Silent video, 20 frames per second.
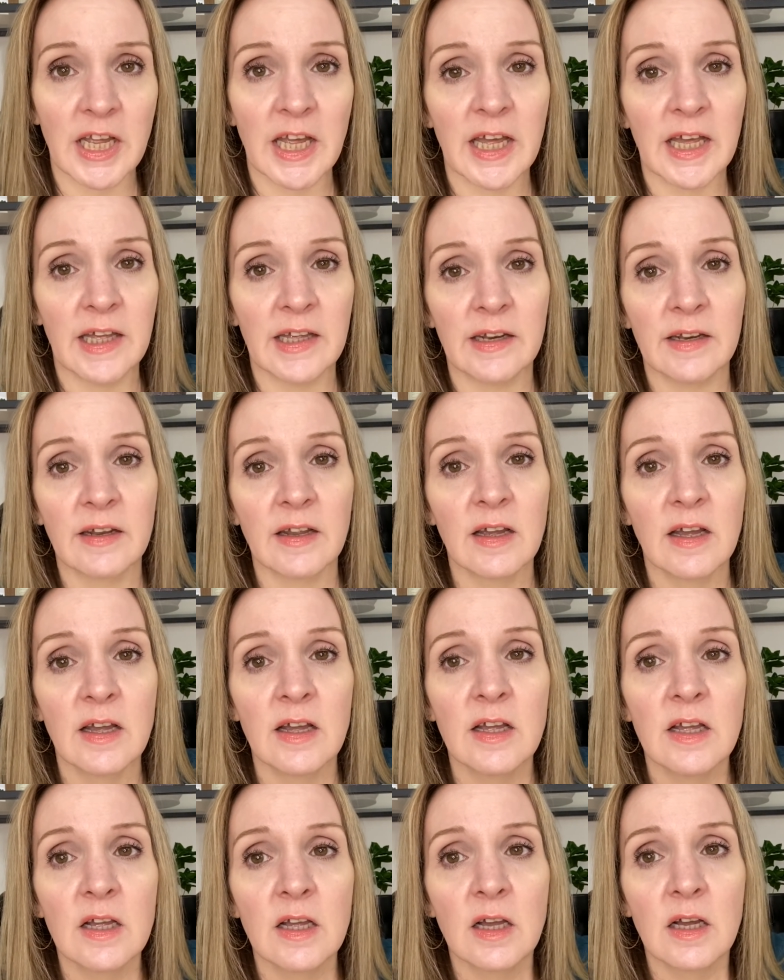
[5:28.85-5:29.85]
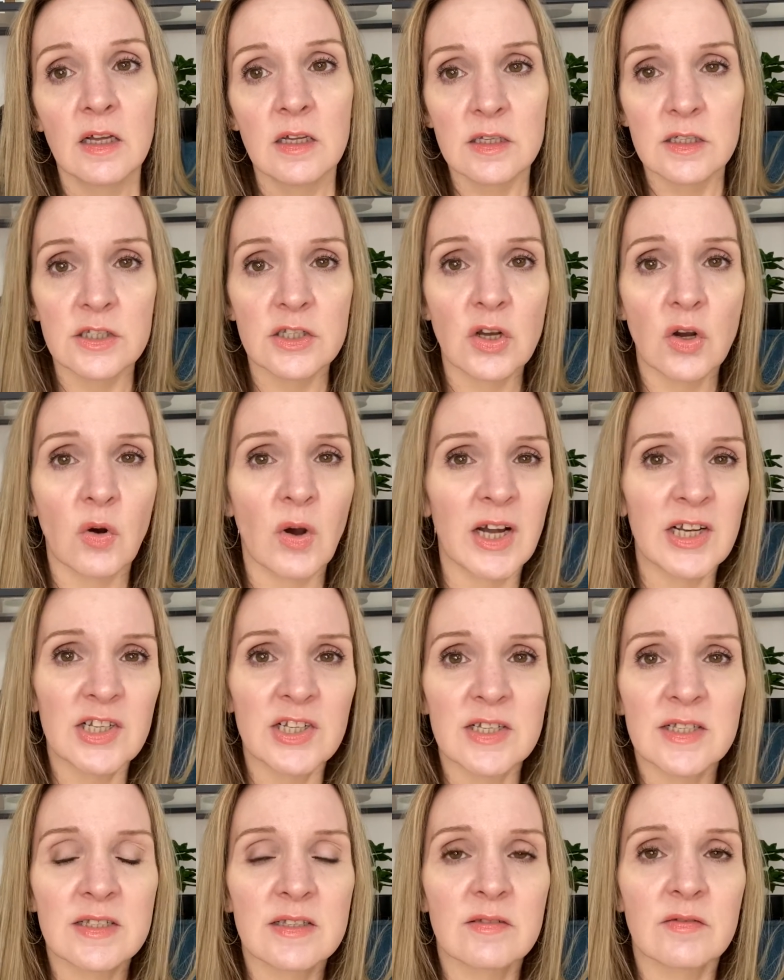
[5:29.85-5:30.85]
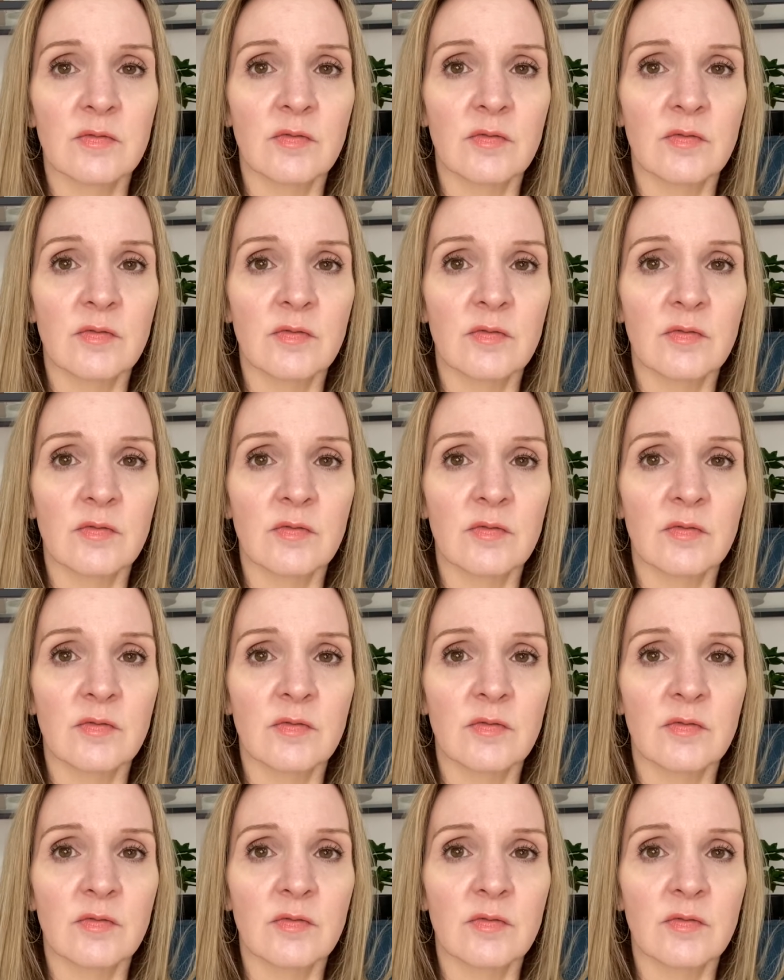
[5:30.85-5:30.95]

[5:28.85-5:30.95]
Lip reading: And so I just